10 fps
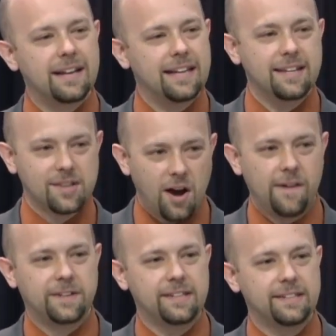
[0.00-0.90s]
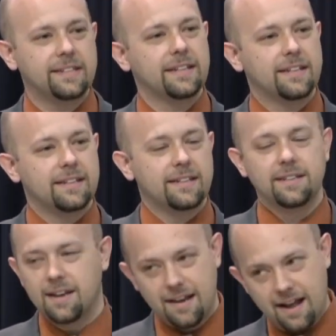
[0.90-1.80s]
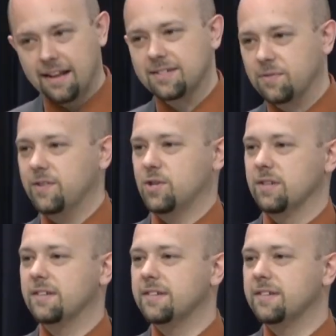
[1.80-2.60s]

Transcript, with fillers: is often not sufficient.